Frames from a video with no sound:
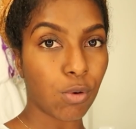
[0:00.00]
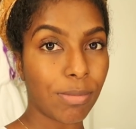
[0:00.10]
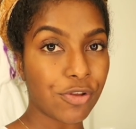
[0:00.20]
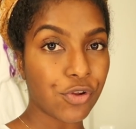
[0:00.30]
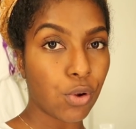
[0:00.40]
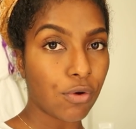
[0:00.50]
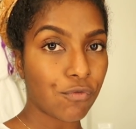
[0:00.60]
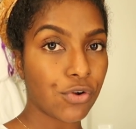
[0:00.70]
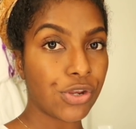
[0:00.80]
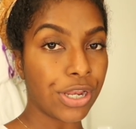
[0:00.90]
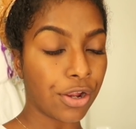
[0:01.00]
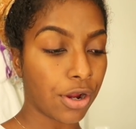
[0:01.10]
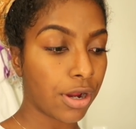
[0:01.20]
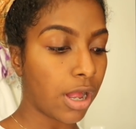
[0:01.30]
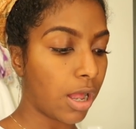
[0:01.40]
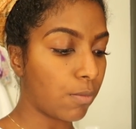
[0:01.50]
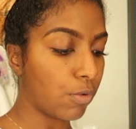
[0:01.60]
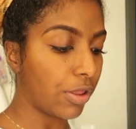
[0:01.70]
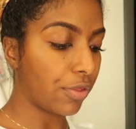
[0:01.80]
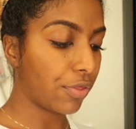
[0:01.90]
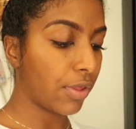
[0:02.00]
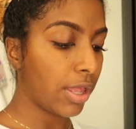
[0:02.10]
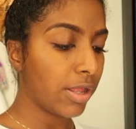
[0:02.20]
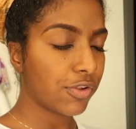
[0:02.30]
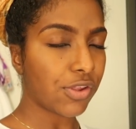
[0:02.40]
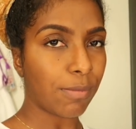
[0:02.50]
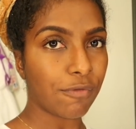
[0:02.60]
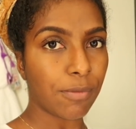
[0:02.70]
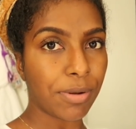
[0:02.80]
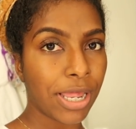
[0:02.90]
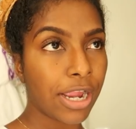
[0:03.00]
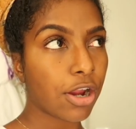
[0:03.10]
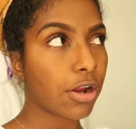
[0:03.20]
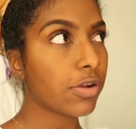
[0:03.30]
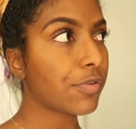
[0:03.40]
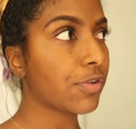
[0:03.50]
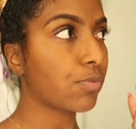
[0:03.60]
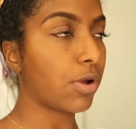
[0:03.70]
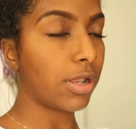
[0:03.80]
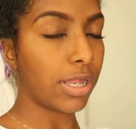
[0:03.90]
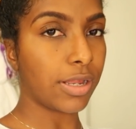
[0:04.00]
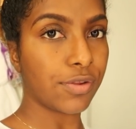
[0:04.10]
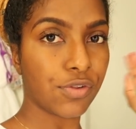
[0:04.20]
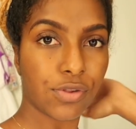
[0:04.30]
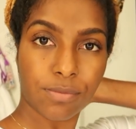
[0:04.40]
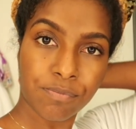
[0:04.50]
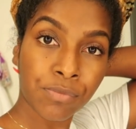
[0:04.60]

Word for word: so we're about to go out for dinner um, with some of the players as well as